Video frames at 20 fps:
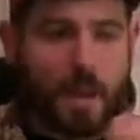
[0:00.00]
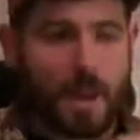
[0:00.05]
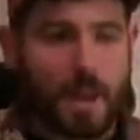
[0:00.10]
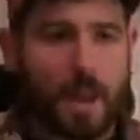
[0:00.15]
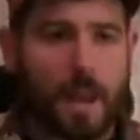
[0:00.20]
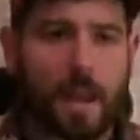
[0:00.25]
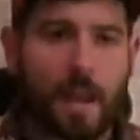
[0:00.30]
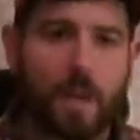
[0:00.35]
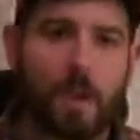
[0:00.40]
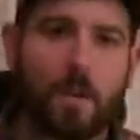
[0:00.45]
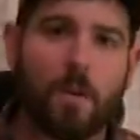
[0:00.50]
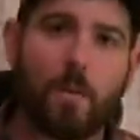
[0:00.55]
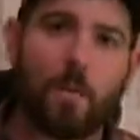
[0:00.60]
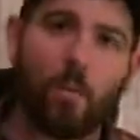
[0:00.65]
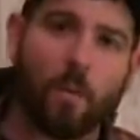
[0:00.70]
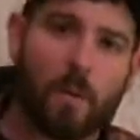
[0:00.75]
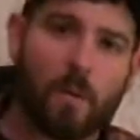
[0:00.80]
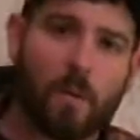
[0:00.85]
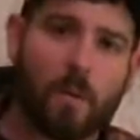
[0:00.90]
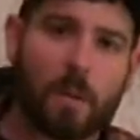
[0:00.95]
and
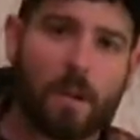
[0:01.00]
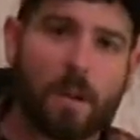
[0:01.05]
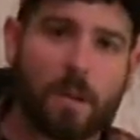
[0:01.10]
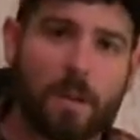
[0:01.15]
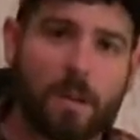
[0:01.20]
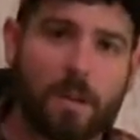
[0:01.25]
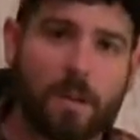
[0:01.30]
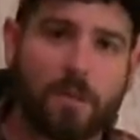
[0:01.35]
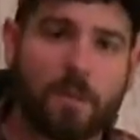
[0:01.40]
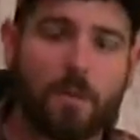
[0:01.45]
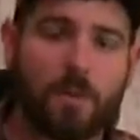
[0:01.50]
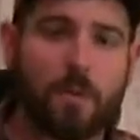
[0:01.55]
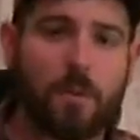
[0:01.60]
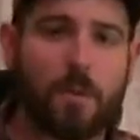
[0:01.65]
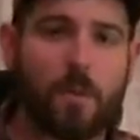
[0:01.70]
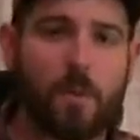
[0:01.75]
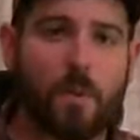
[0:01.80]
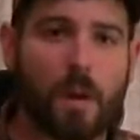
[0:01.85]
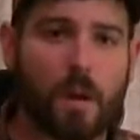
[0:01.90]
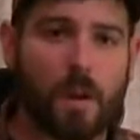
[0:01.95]
we will get
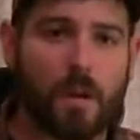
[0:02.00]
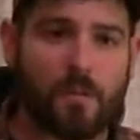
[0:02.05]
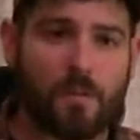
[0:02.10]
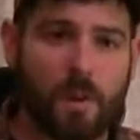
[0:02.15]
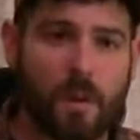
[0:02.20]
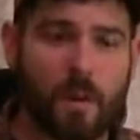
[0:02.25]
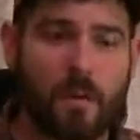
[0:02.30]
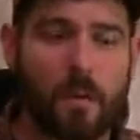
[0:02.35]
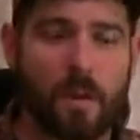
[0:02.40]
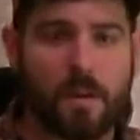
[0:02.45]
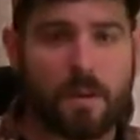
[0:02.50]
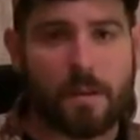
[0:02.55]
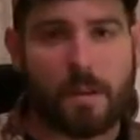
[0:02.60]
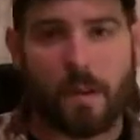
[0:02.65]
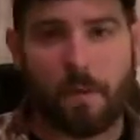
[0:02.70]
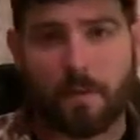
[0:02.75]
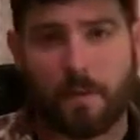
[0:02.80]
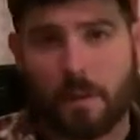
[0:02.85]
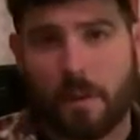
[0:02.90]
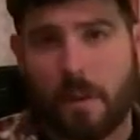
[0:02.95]
into a very
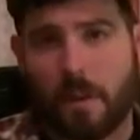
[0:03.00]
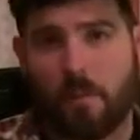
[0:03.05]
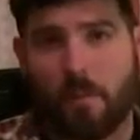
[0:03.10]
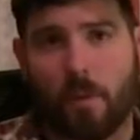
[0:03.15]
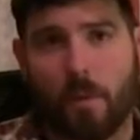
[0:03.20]
in-depth